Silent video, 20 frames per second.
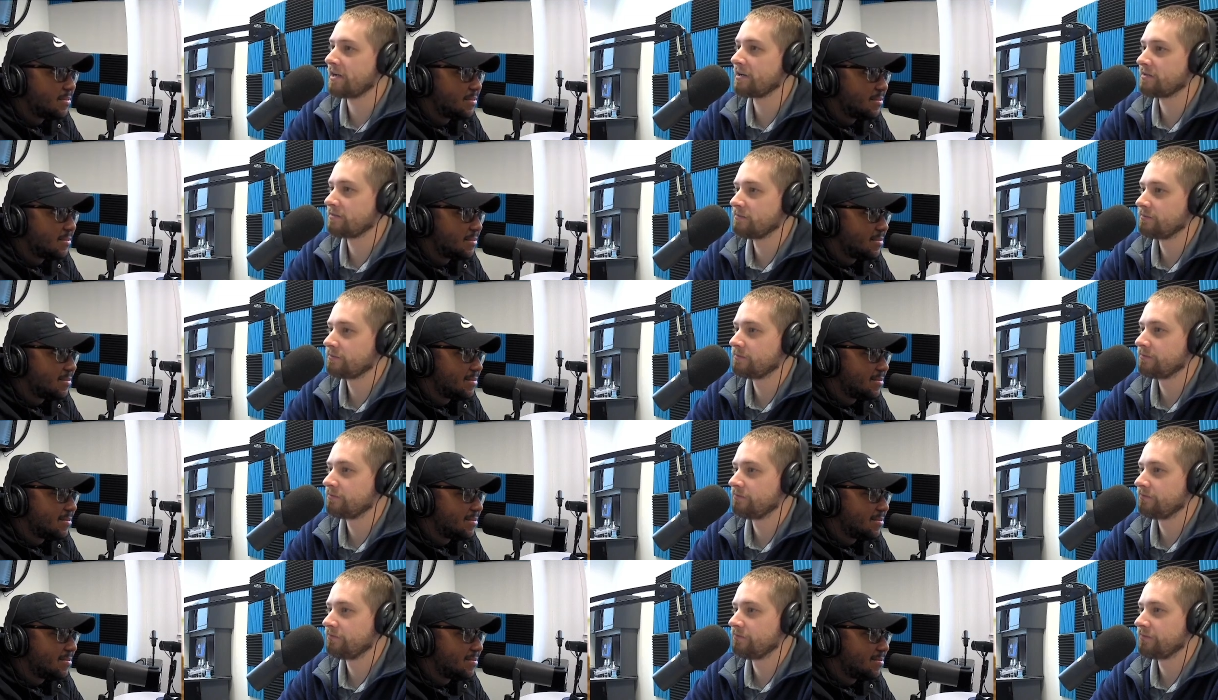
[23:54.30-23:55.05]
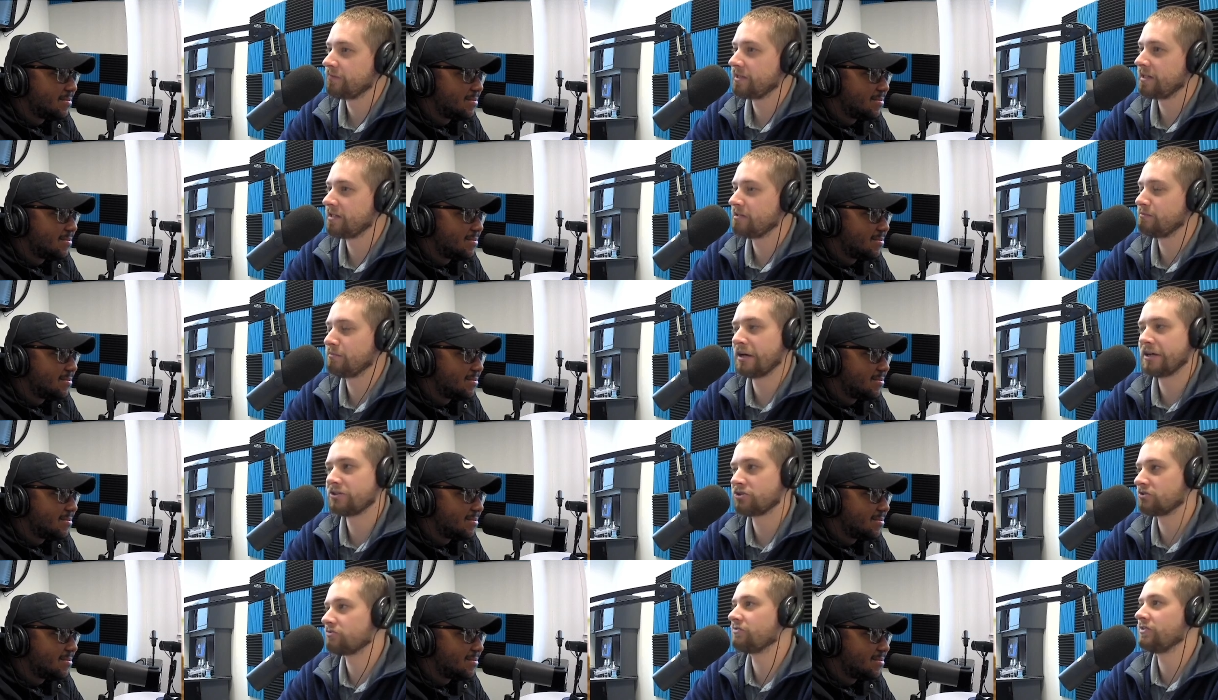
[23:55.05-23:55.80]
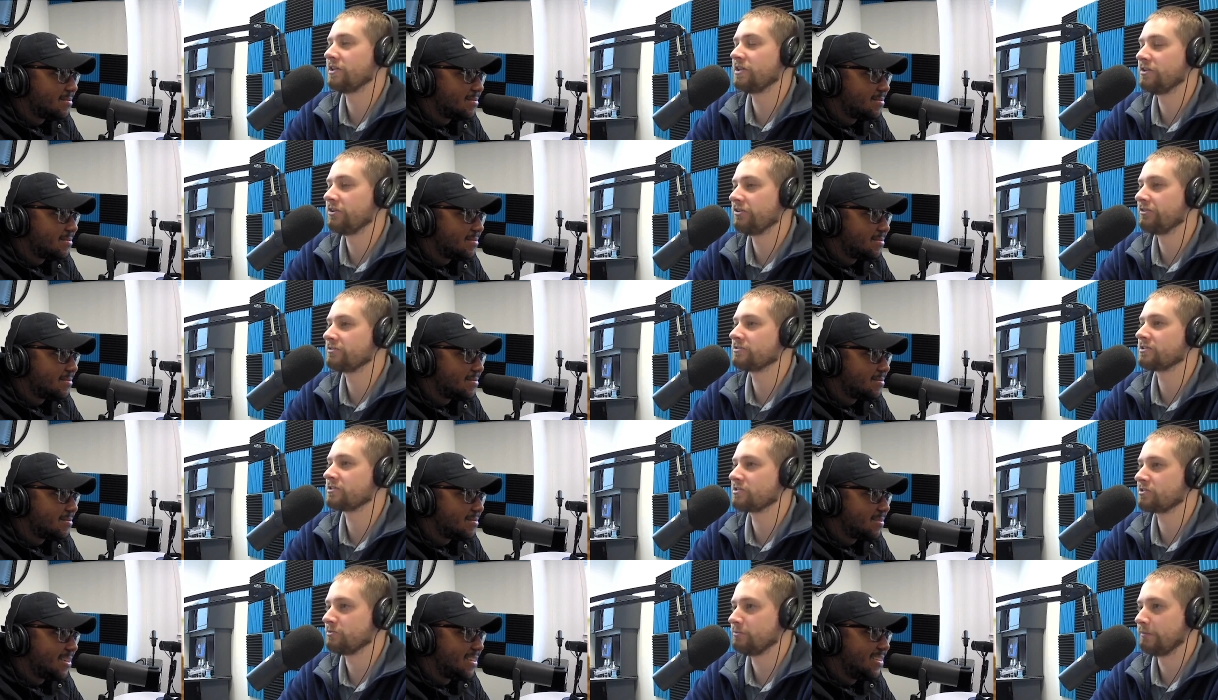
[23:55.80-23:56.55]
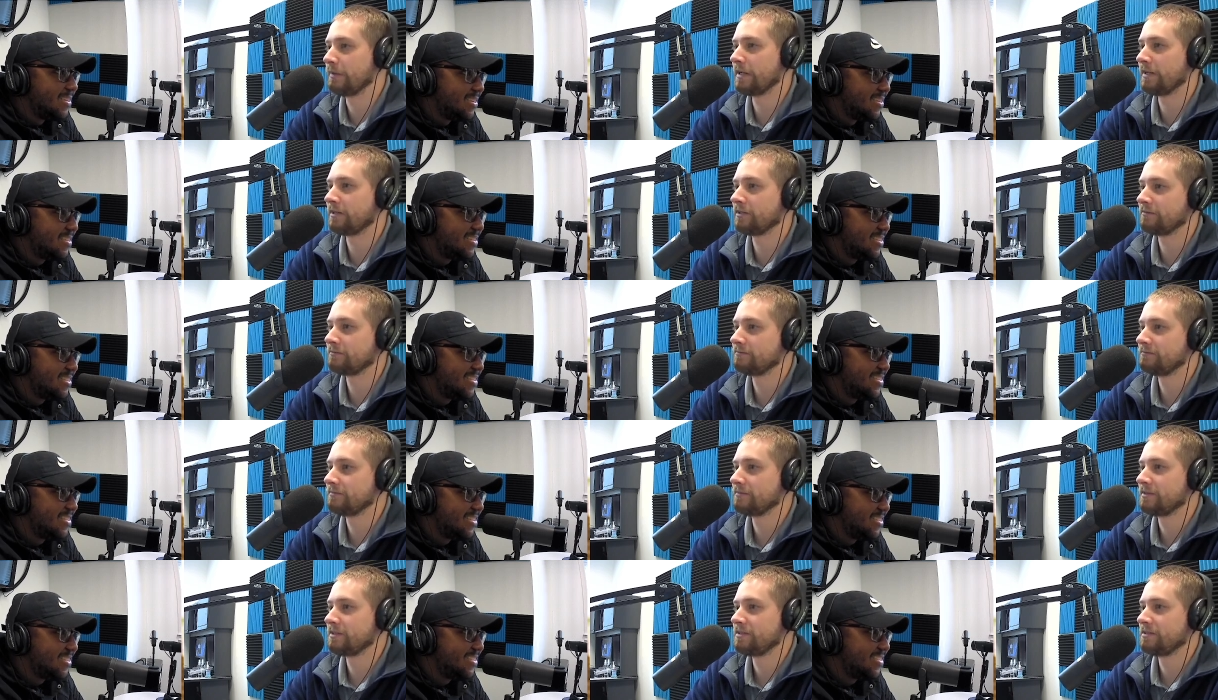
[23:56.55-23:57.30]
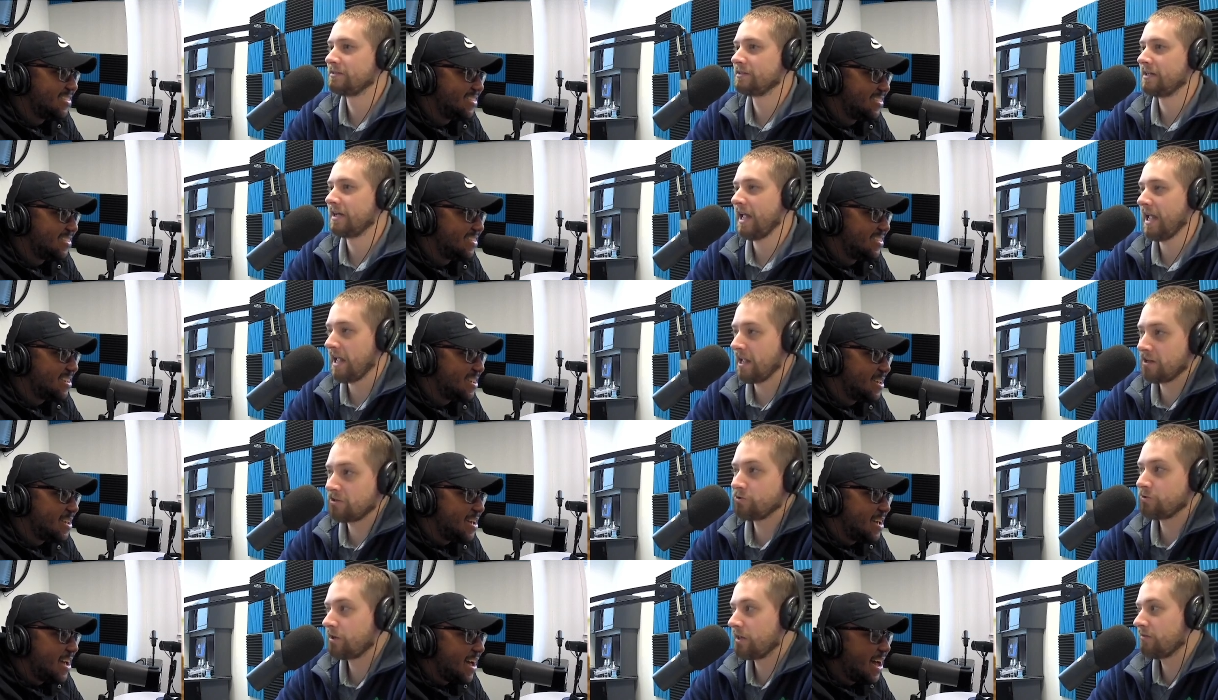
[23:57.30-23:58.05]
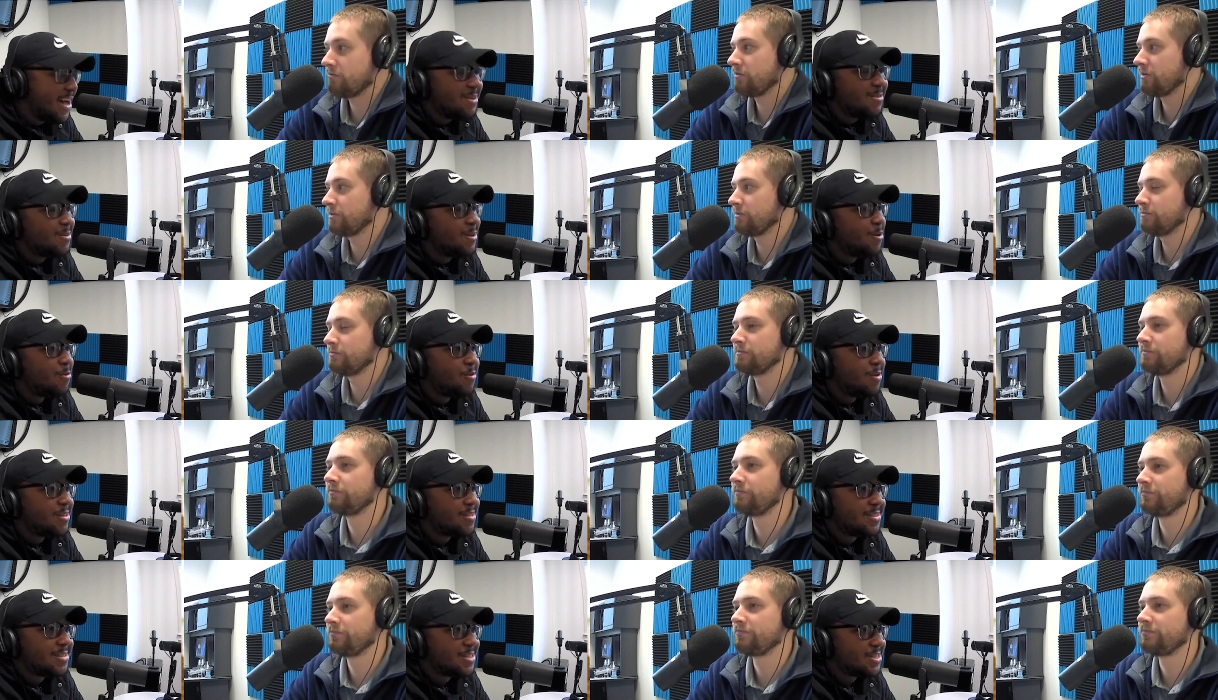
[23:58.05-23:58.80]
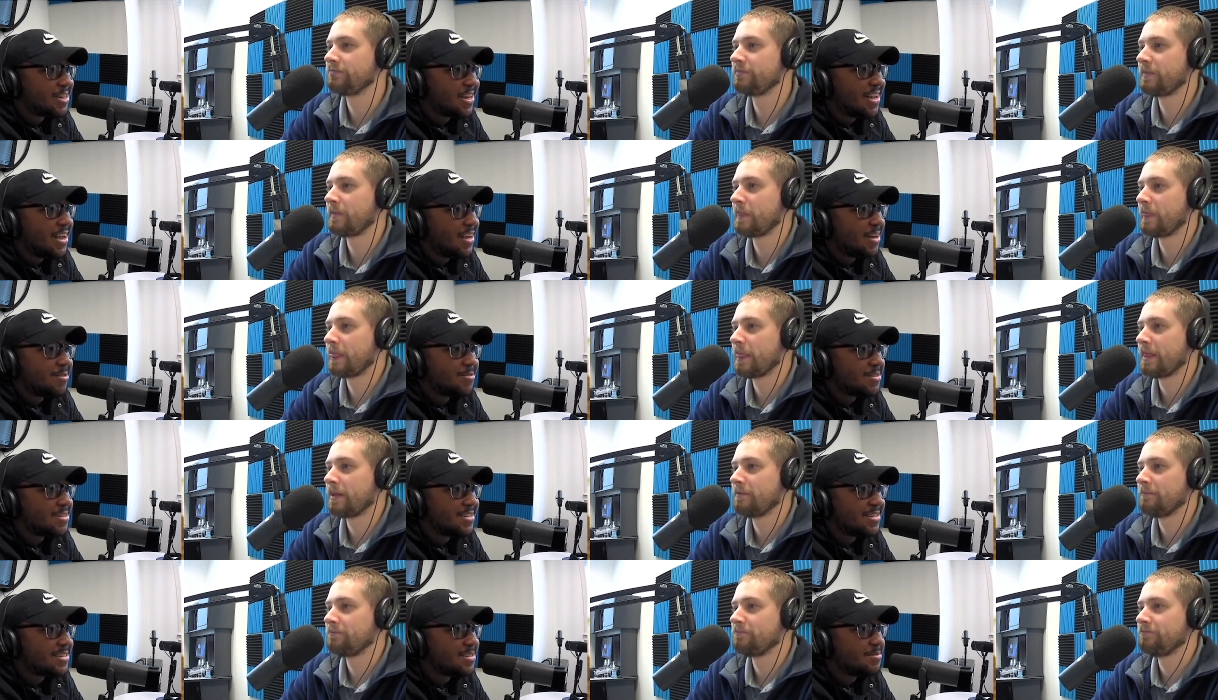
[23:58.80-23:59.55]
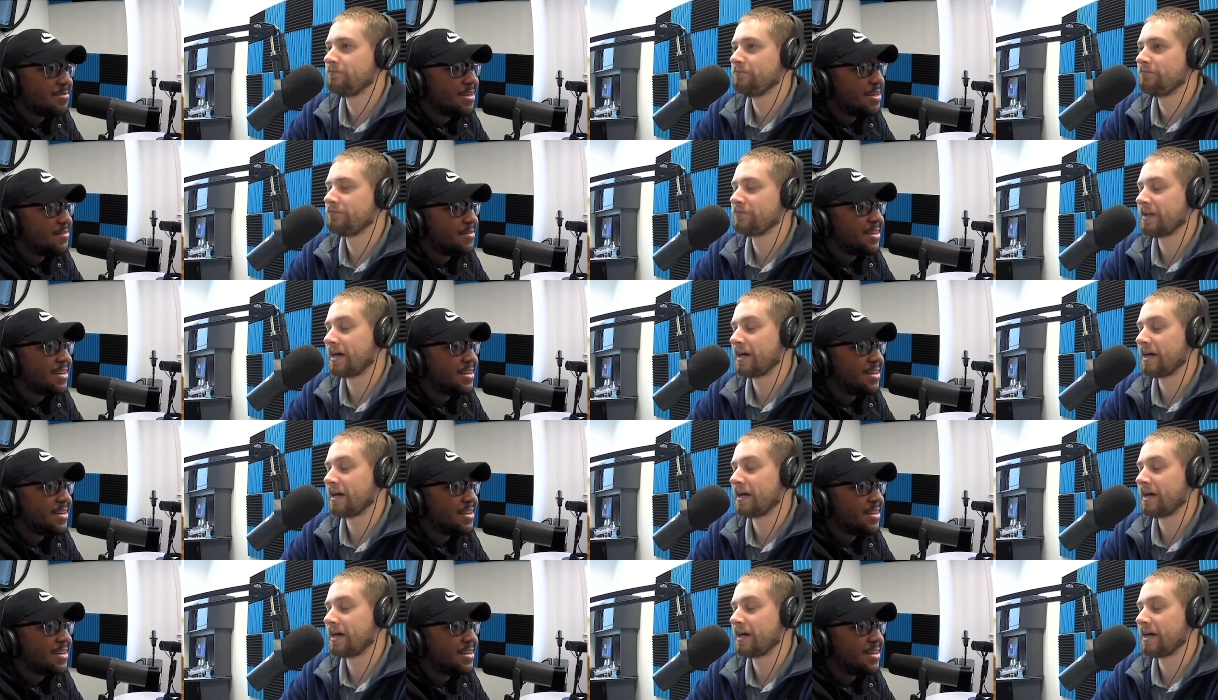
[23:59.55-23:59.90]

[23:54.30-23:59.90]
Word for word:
Speaker 1: had, and he might just fit into their system better. And you give I don't him, know what
Speaker 2: the Chicago system